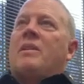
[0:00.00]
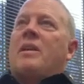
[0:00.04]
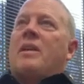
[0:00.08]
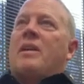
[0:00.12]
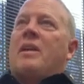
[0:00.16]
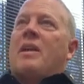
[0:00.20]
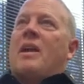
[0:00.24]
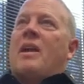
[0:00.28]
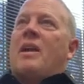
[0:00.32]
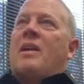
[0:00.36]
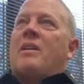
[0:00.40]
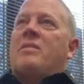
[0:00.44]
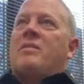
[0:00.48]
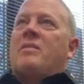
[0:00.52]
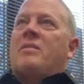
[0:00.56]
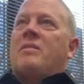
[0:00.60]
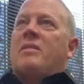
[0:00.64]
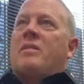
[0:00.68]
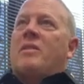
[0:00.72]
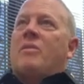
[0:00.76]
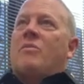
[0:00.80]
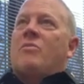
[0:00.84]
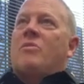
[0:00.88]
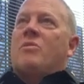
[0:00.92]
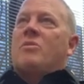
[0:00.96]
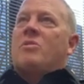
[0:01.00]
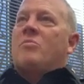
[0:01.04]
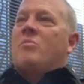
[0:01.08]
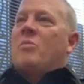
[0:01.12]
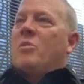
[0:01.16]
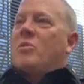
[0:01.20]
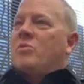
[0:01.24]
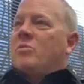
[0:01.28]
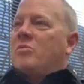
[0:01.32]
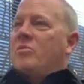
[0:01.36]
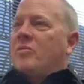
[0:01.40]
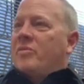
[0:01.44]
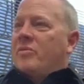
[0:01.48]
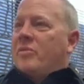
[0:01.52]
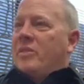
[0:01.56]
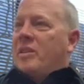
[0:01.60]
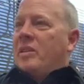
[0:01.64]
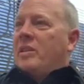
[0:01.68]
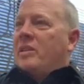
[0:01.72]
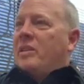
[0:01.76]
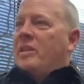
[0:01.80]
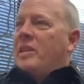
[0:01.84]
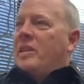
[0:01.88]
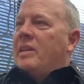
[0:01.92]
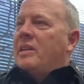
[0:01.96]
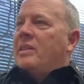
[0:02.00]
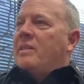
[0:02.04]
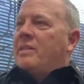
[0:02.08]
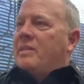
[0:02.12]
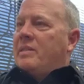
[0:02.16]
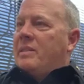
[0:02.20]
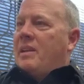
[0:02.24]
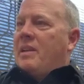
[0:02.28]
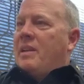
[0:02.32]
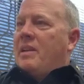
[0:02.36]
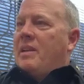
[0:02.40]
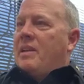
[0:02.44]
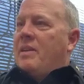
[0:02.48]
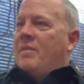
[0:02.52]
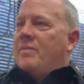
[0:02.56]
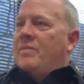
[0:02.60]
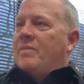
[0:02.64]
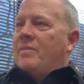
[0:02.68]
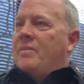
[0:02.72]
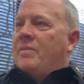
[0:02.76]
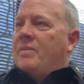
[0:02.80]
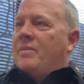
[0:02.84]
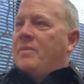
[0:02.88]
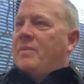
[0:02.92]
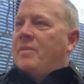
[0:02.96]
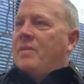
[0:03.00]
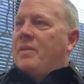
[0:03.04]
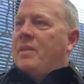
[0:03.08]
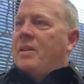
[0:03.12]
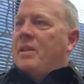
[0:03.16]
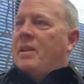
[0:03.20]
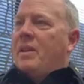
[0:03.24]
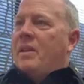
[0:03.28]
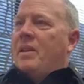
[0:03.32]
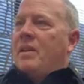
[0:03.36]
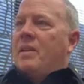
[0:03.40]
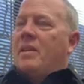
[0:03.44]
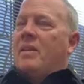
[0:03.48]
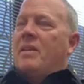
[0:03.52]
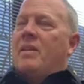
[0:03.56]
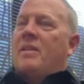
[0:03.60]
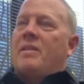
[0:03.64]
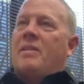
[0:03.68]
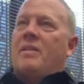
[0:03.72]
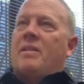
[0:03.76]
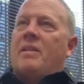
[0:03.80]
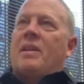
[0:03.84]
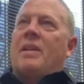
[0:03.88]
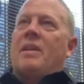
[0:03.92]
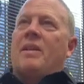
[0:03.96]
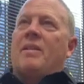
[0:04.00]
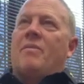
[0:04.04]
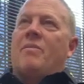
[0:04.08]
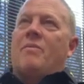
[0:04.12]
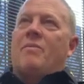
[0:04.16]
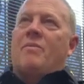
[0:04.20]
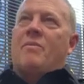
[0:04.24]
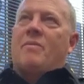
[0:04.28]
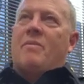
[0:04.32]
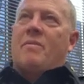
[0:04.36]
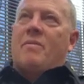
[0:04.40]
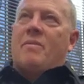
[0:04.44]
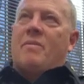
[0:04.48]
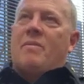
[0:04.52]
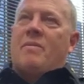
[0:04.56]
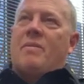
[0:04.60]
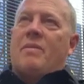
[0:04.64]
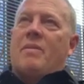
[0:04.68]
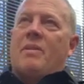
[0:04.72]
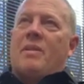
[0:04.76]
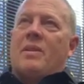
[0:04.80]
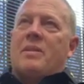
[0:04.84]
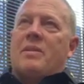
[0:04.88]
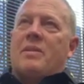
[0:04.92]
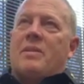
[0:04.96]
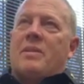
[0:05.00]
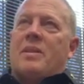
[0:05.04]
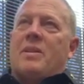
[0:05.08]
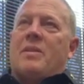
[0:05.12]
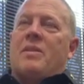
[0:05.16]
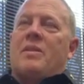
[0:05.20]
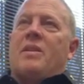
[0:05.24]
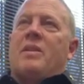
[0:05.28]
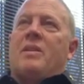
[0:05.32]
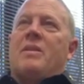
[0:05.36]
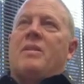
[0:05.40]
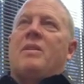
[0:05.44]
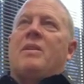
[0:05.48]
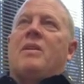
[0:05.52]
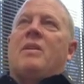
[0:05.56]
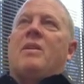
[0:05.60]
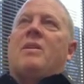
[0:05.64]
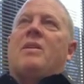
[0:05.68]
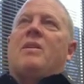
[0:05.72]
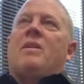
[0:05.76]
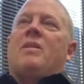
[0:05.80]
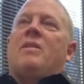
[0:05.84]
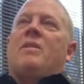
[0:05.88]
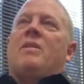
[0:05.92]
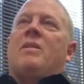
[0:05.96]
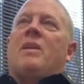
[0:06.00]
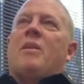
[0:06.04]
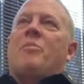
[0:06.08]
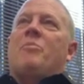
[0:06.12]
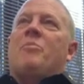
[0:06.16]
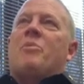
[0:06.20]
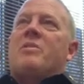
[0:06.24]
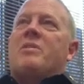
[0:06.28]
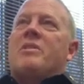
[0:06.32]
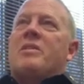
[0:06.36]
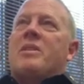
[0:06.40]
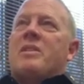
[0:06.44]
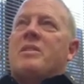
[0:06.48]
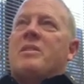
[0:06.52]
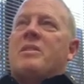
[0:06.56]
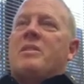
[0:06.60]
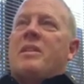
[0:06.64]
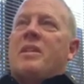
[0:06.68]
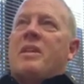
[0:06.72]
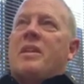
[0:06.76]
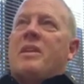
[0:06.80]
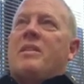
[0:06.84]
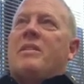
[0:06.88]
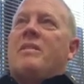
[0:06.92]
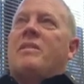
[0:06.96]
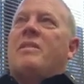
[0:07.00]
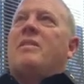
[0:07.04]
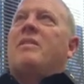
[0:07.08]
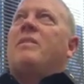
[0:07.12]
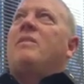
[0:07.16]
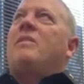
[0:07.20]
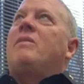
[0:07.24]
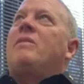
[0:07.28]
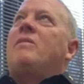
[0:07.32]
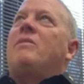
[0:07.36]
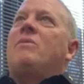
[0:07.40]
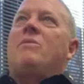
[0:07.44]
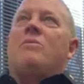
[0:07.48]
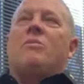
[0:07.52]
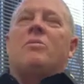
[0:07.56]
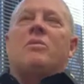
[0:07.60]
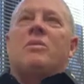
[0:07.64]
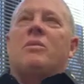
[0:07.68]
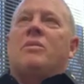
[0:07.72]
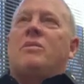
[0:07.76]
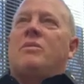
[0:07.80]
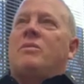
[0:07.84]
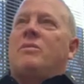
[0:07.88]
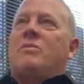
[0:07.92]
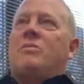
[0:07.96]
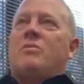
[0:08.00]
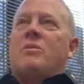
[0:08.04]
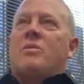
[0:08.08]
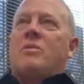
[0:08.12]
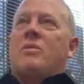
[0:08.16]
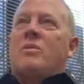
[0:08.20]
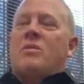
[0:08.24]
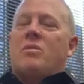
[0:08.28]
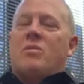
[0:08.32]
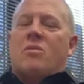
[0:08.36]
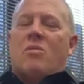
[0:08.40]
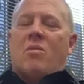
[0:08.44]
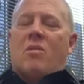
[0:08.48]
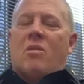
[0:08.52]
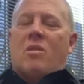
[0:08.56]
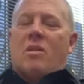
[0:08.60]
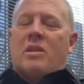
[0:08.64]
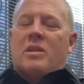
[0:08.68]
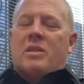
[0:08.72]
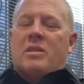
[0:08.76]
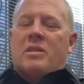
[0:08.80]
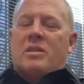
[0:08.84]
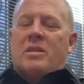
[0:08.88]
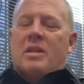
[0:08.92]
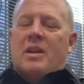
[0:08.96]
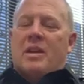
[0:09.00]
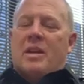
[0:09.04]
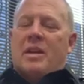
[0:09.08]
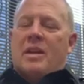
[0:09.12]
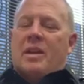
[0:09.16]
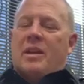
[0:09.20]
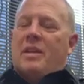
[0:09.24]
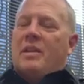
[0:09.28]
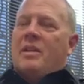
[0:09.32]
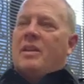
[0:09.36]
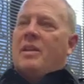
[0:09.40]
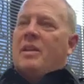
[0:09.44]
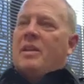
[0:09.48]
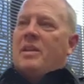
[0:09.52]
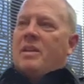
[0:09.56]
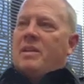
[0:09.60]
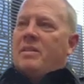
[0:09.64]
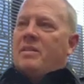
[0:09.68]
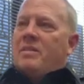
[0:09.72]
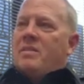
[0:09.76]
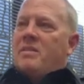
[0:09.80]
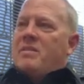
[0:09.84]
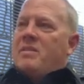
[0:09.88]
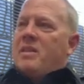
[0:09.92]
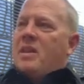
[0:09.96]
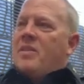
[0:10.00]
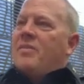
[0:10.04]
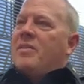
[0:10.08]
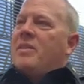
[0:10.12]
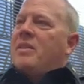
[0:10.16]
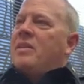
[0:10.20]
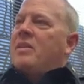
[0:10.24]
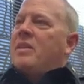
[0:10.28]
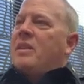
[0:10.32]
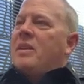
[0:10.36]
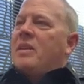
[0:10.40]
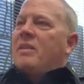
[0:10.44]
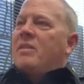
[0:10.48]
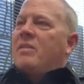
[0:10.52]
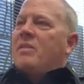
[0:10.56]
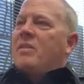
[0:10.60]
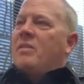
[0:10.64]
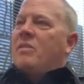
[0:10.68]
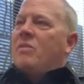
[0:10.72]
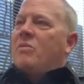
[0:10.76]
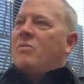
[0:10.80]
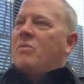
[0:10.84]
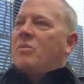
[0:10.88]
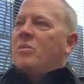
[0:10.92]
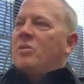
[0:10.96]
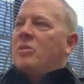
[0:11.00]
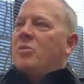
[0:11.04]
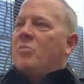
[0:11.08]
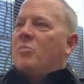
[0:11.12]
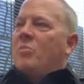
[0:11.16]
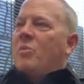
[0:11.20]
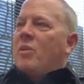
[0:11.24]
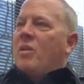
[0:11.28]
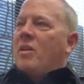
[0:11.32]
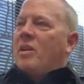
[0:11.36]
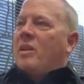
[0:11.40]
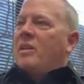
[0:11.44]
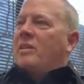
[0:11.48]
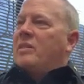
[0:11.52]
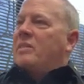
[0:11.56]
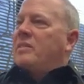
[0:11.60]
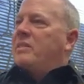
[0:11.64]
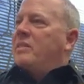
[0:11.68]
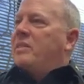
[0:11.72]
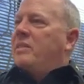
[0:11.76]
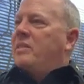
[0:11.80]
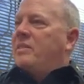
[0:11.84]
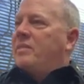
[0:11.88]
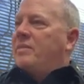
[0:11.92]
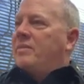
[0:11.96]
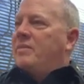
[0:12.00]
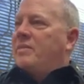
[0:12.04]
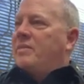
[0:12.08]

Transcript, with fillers: it actually was the most revealing time mm -hmm. and and like i said the april 16th was was the darkest day. The 17th was the brightest,